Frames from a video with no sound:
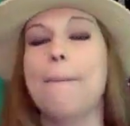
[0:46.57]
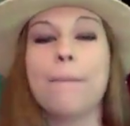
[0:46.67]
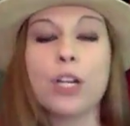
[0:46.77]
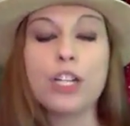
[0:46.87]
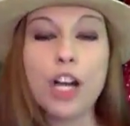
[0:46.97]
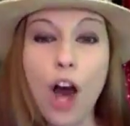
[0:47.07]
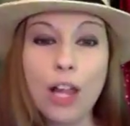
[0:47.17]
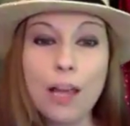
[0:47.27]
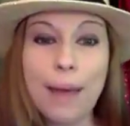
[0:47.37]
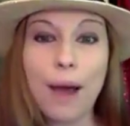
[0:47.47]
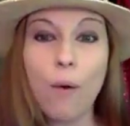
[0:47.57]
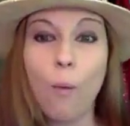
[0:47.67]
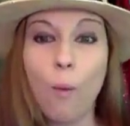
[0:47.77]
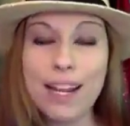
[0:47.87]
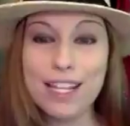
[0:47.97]
We're going to talk all about
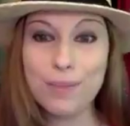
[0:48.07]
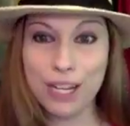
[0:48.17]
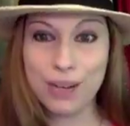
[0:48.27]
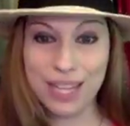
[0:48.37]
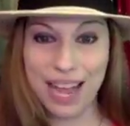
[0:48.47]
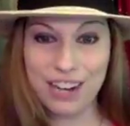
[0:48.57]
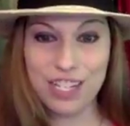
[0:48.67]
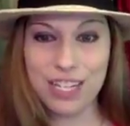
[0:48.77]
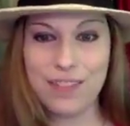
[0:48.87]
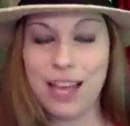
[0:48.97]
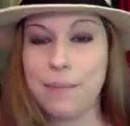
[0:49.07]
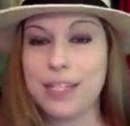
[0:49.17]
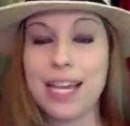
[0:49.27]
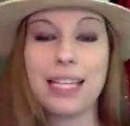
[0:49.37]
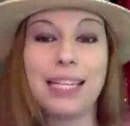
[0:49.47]
what is working with IGTV. I've been
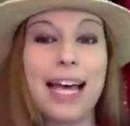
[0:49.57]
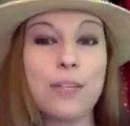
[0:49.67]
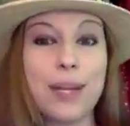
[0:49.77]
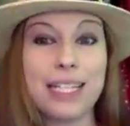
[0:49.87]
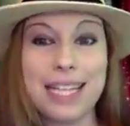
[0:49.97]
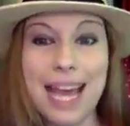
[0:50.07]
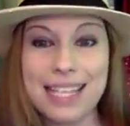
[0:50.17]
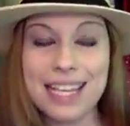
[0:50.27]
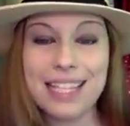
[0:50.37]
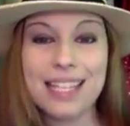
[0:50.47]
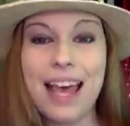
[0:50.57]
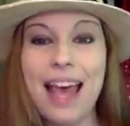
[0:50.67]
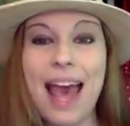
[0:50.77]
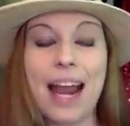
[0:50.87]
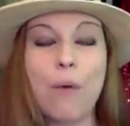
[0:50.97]
taking the last week to test this,
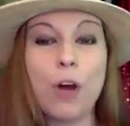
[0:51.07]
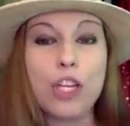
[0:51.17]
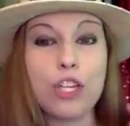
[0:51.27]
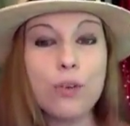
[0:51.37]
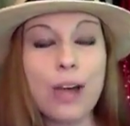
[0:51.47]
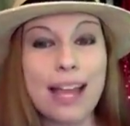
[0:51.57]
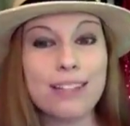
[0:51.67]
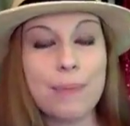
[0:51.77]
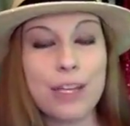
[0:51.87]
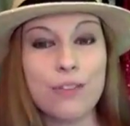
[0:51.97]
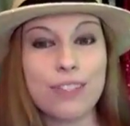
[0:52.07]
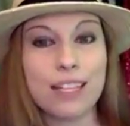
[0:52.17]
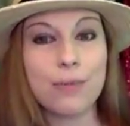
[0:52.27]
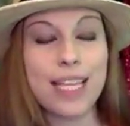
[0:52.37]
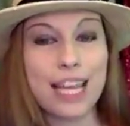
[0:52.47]
and I want you guys to be using
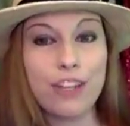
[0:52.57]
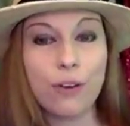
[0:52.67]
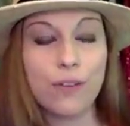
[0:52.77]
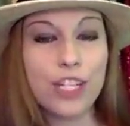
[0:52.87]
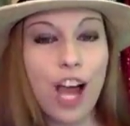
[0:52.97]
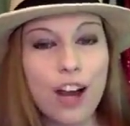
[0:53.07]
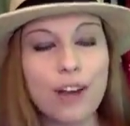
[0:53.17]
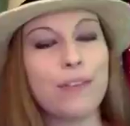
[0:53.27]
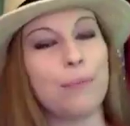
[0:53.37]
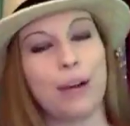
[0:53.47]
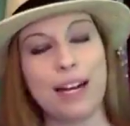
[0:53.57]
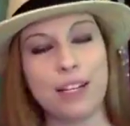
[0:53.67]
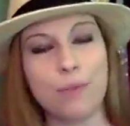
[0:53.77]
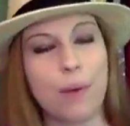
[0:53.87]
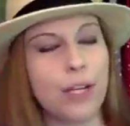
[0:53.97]
this within your photography brand
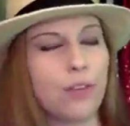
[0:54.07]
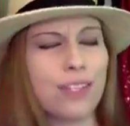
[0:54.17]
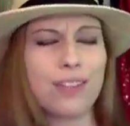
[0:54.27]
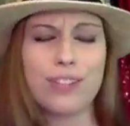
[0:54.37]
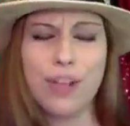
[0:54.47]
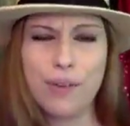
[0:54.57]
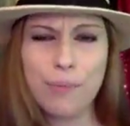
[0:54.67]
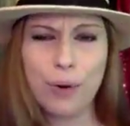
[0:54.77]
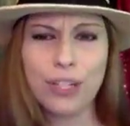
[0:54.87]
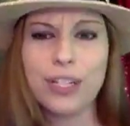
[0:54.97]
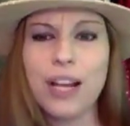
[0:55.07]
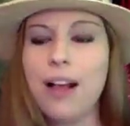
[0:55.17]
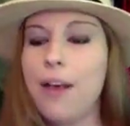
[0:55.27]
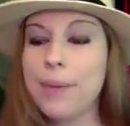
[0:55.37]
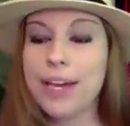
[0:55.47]
as well. We know this is so important
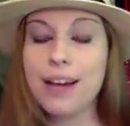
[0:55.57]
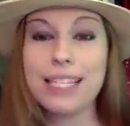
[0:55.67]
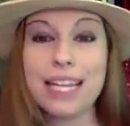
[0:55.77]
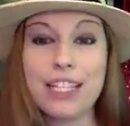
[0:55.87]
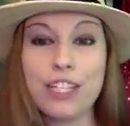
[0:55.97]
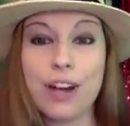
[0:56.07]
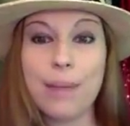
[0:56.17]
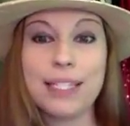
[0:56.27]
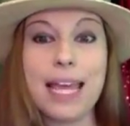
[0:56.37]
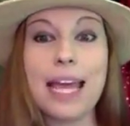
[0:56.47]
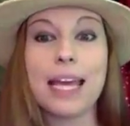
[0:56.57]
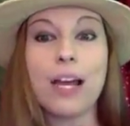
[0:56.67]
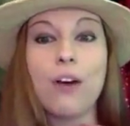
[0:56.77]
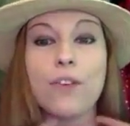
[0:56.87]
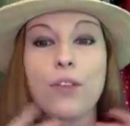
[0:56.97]
because Instagram is taking
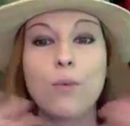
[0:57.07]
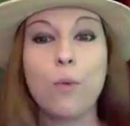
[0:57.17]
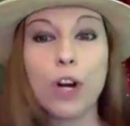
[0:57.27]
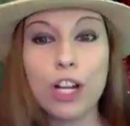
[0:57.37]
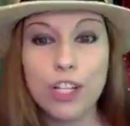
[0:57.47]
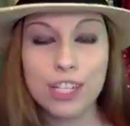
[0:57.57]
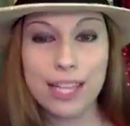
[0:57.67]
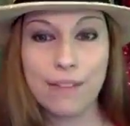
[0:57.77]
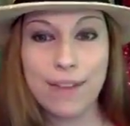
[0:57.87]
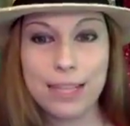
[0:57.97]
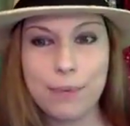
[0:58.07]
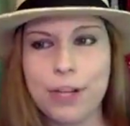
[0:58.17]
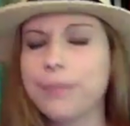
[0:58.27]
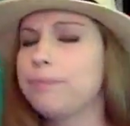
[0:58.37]
over the world, just like Facebook.